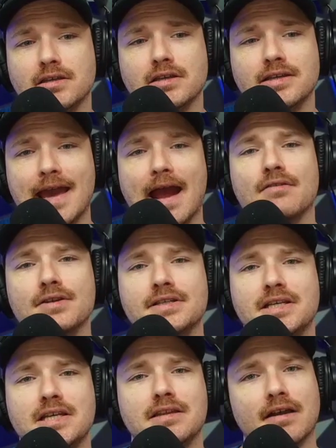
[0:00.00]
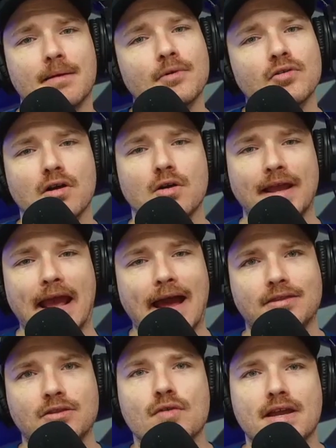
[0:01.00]
guarantee that I'm growing
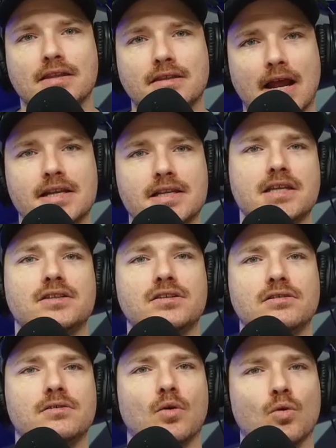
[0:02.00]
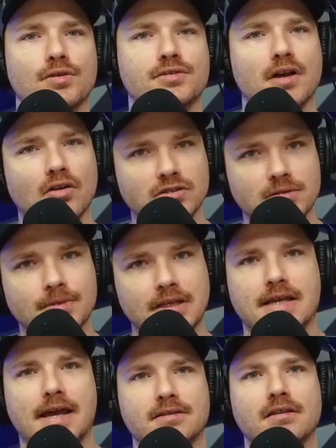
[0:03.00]
at the rate that I need to in order to ultimately
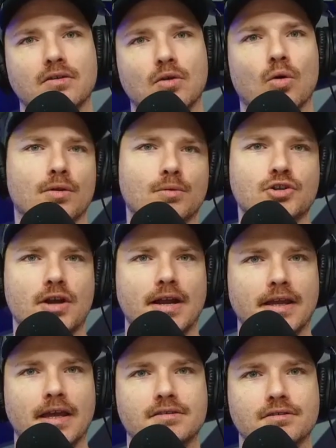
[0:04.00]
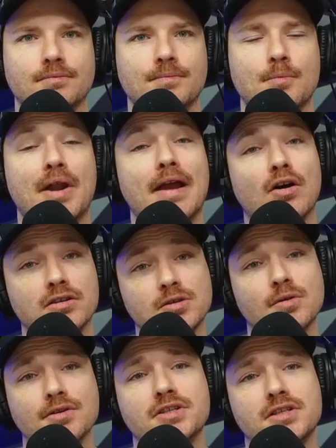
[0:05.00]
get to the goal that we're trying to get to. But I
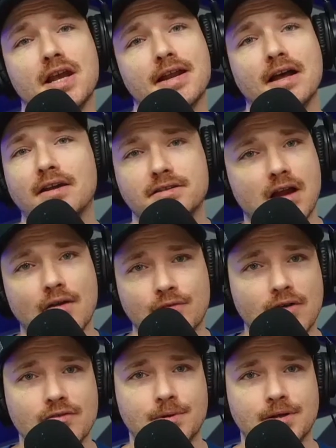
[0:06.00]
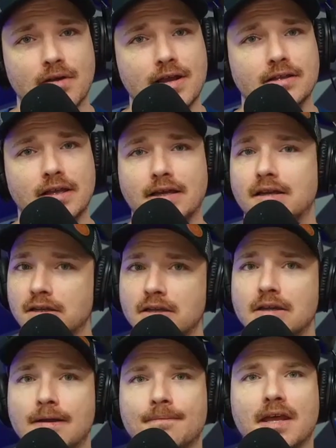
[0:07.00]
also understand, Alan, it's not for everybody, right? Like
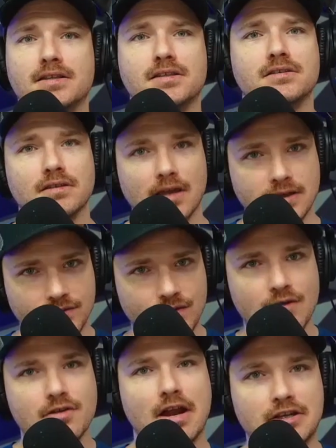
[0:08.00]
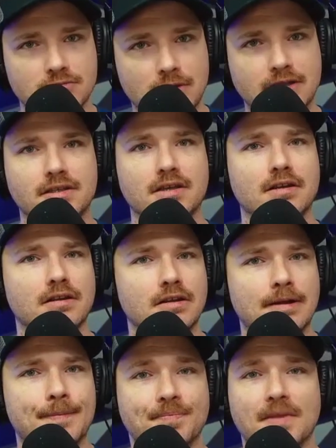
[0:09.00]
yeah. it's it's very regimented.
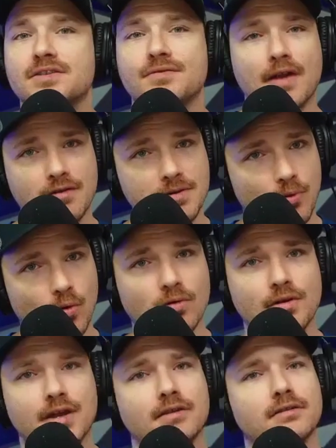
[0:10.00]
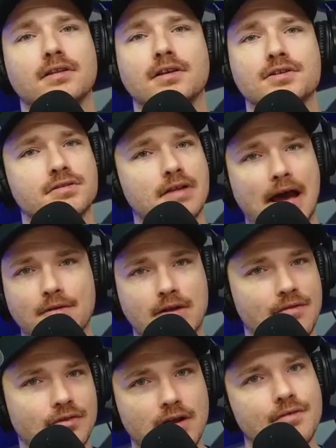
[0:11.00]
It's very boring. Mm-hmm. There's I don't
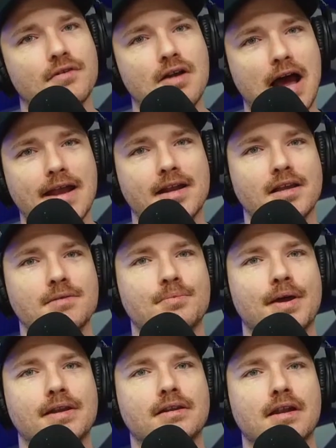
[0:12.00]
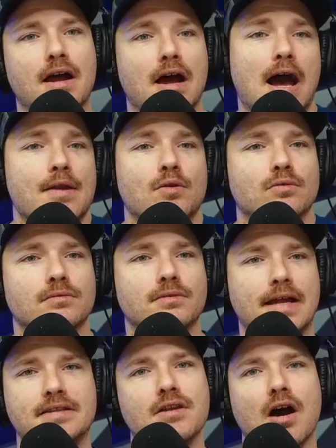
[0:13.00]
have a lot of variety, but I don't
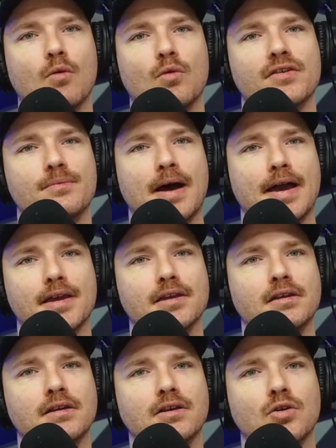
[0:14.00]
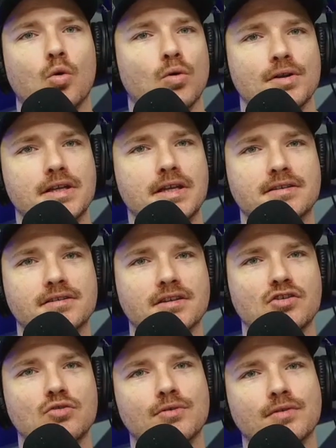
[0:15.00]
that's not one of my core needs as a
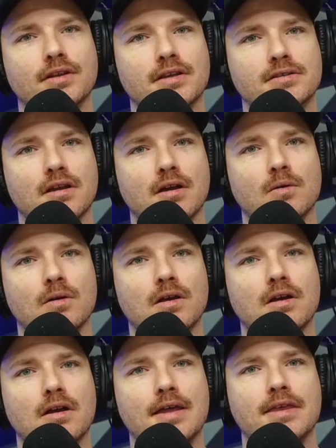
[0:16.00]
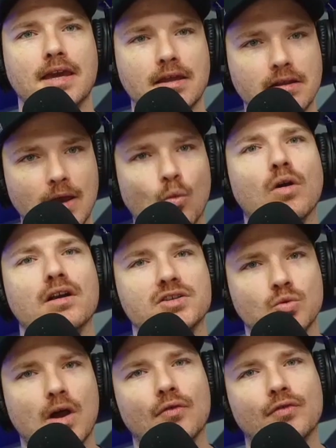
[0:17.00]
human really. So I think it, it works
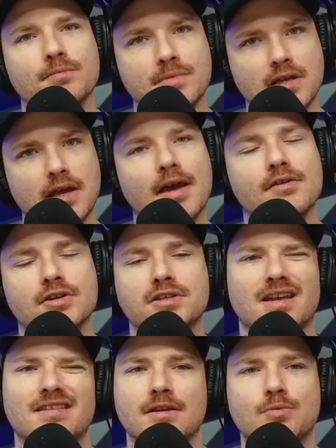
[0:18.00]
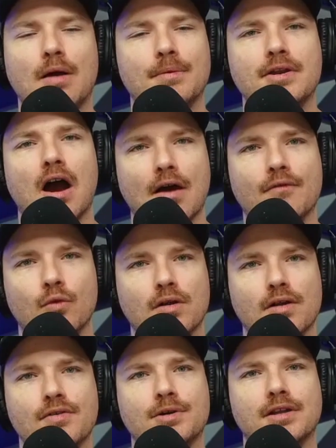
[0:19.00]
well for me. I understand that it's probably not for
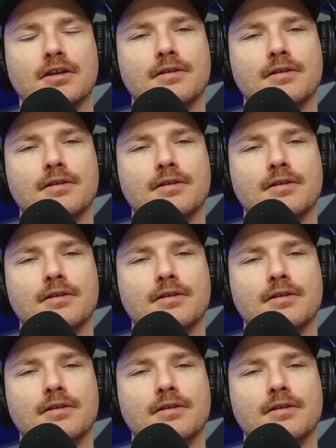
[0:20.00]
everybody.